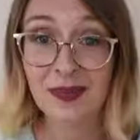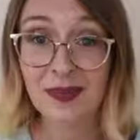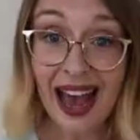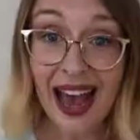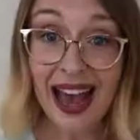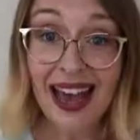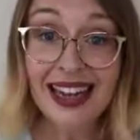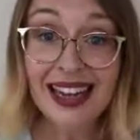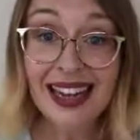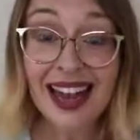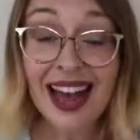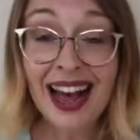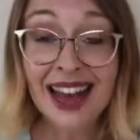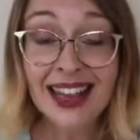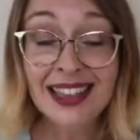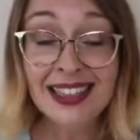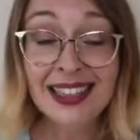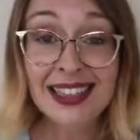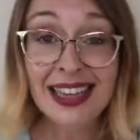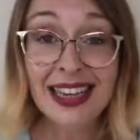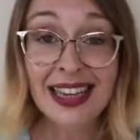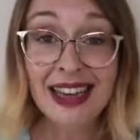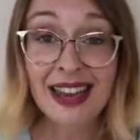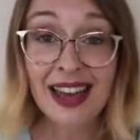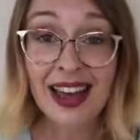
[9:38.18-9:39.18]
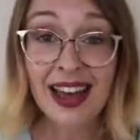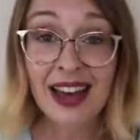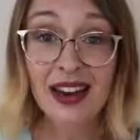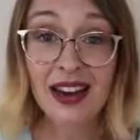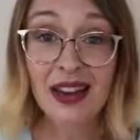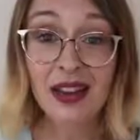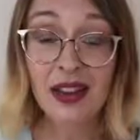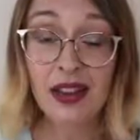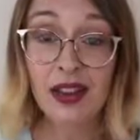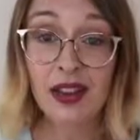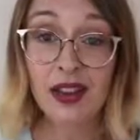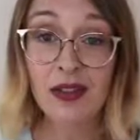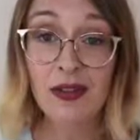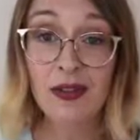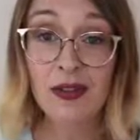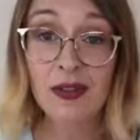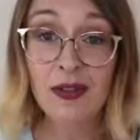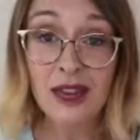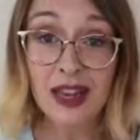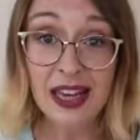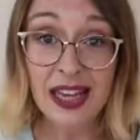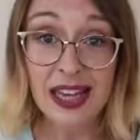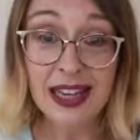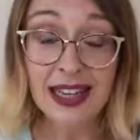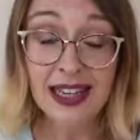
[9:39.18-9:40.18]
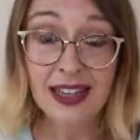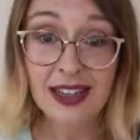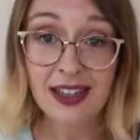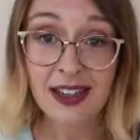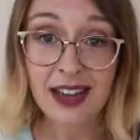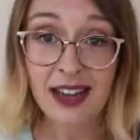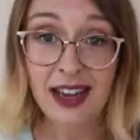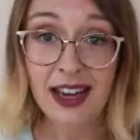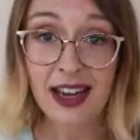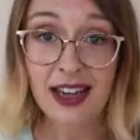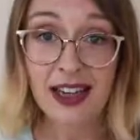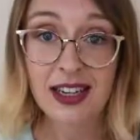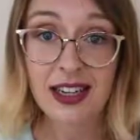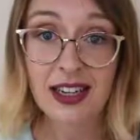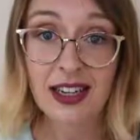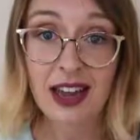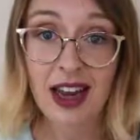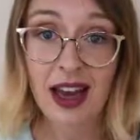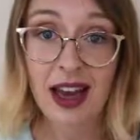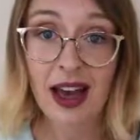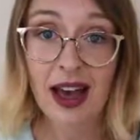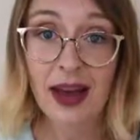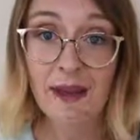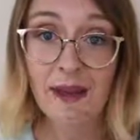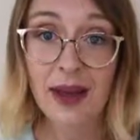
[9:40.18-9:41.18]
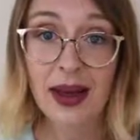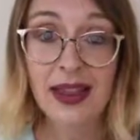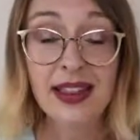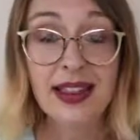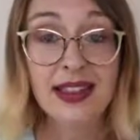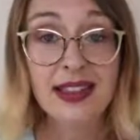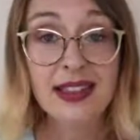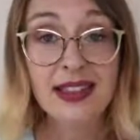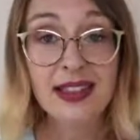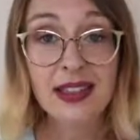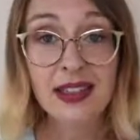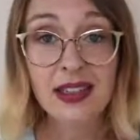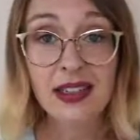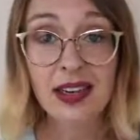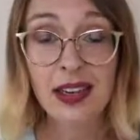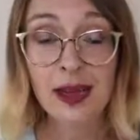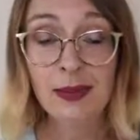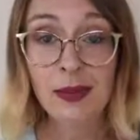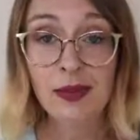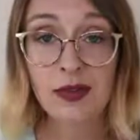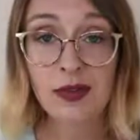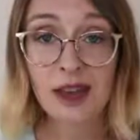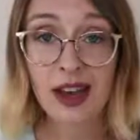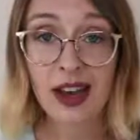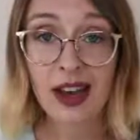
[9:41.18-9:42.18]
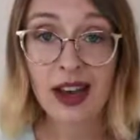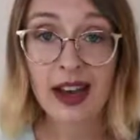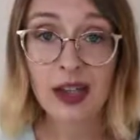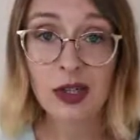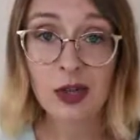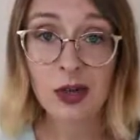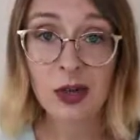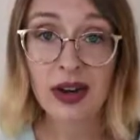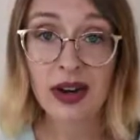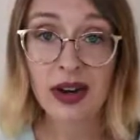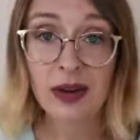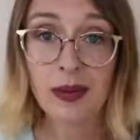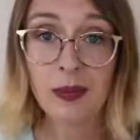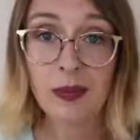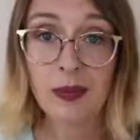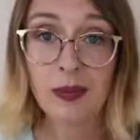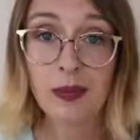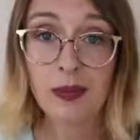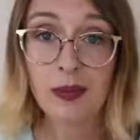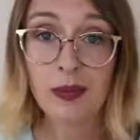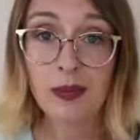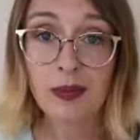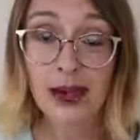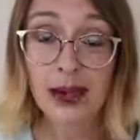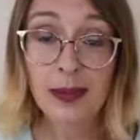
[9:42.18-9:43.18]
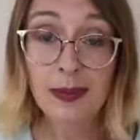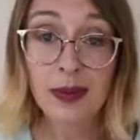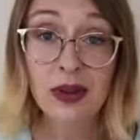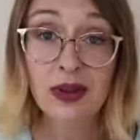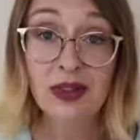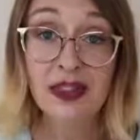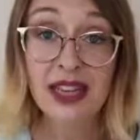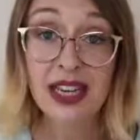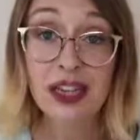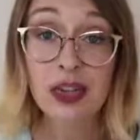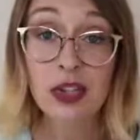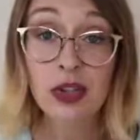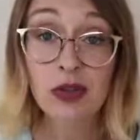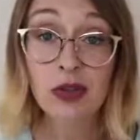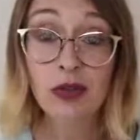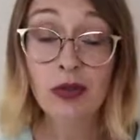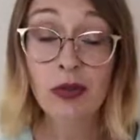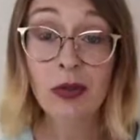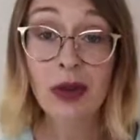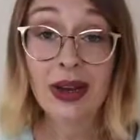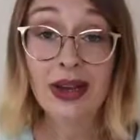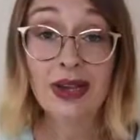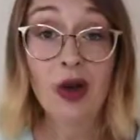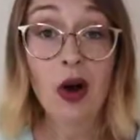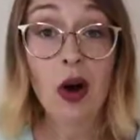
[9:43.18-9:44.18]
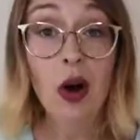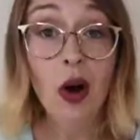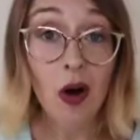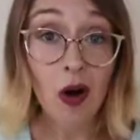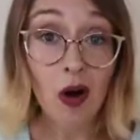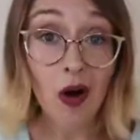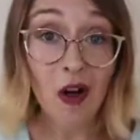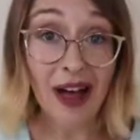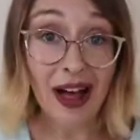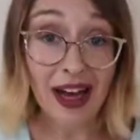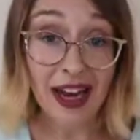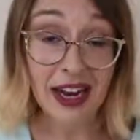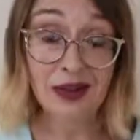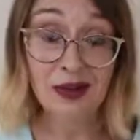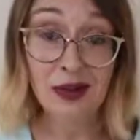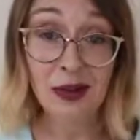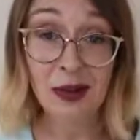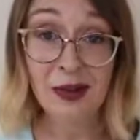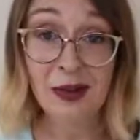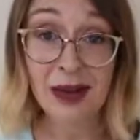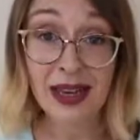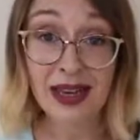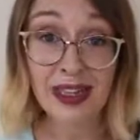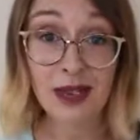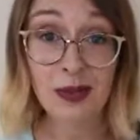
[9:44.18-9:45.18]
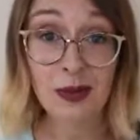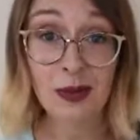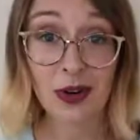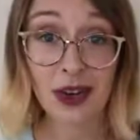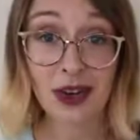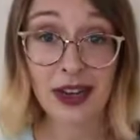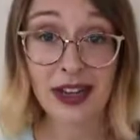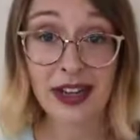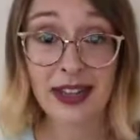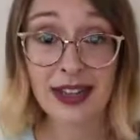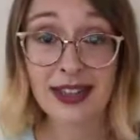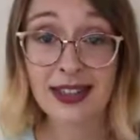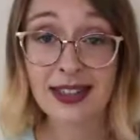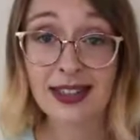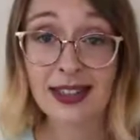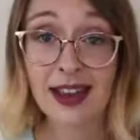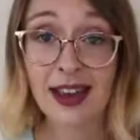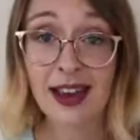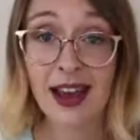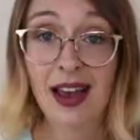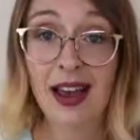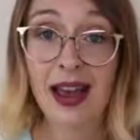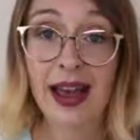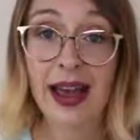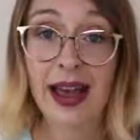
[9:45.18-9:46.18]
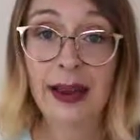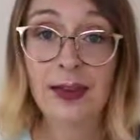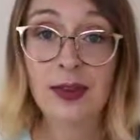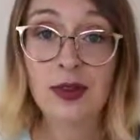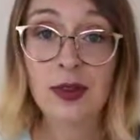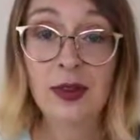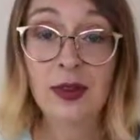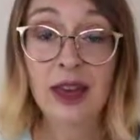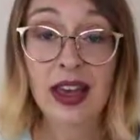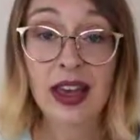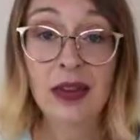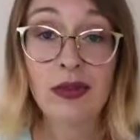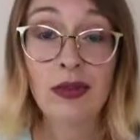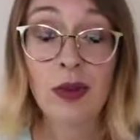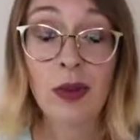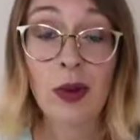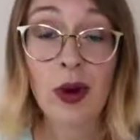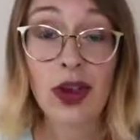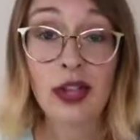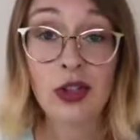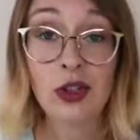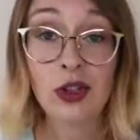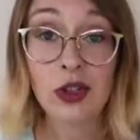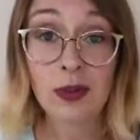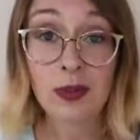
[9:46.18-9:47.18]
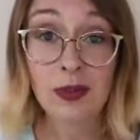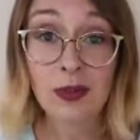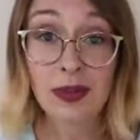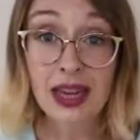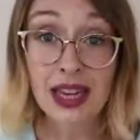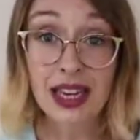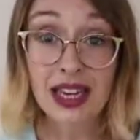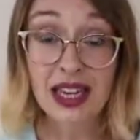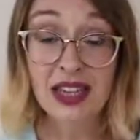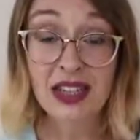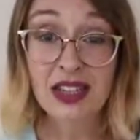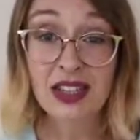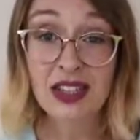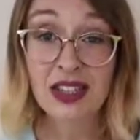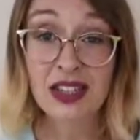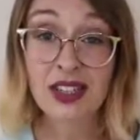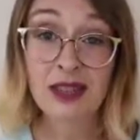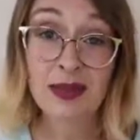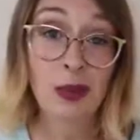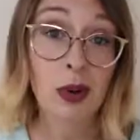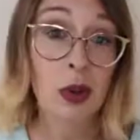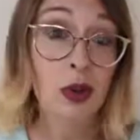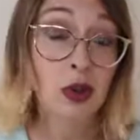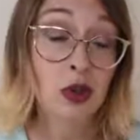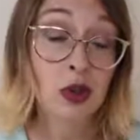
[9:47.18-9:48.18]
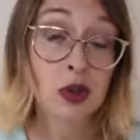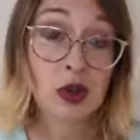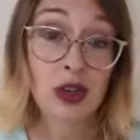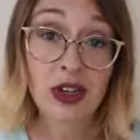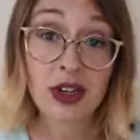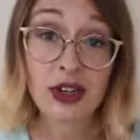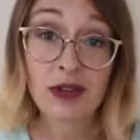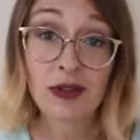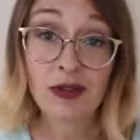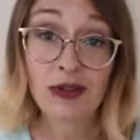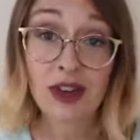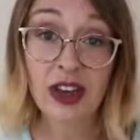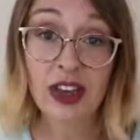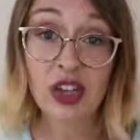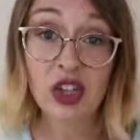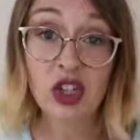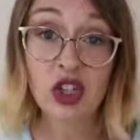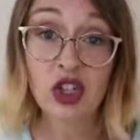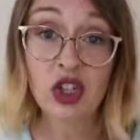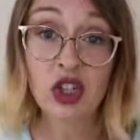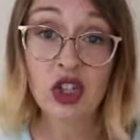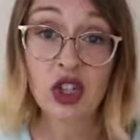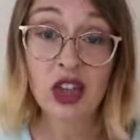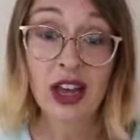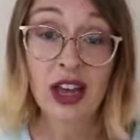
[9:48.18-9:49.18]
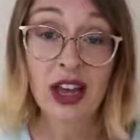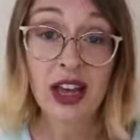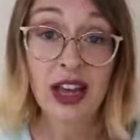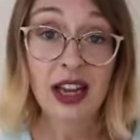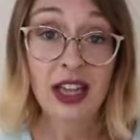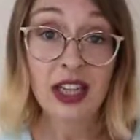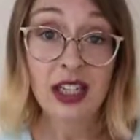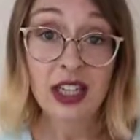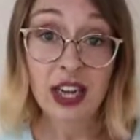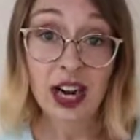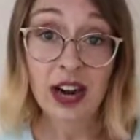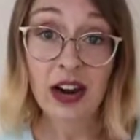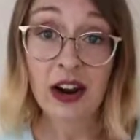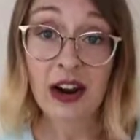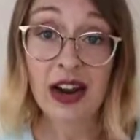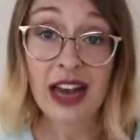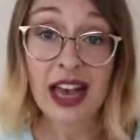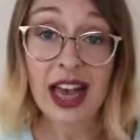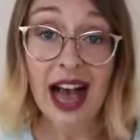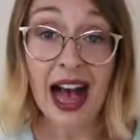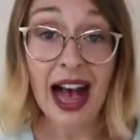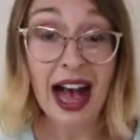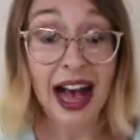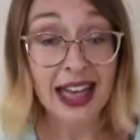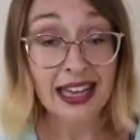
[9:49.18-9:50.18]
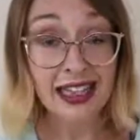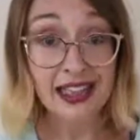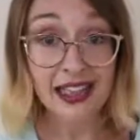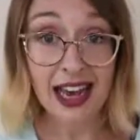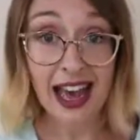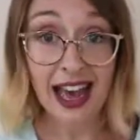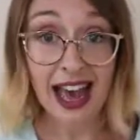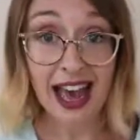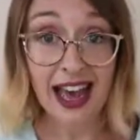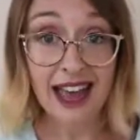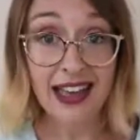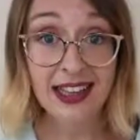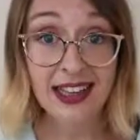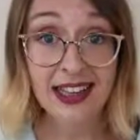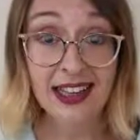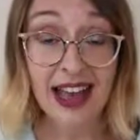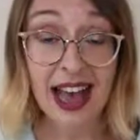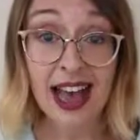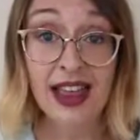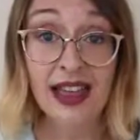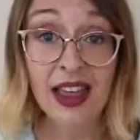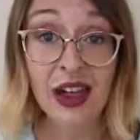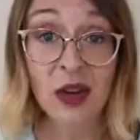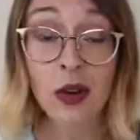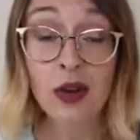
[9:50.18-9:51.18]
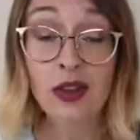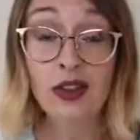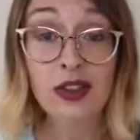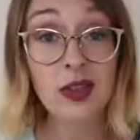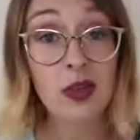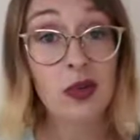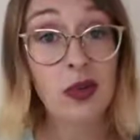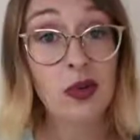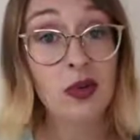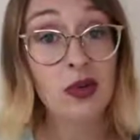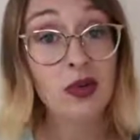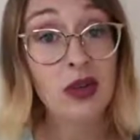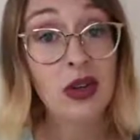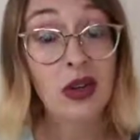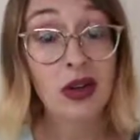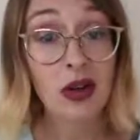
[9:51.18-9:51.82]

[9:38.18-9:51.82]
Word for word: And lastly, then the vegan diet. Um, and this is the type of diet where people tend to avoid all animal based products. Um, so they avoid your meat, poultry, fish, dairy, and eggs, and then also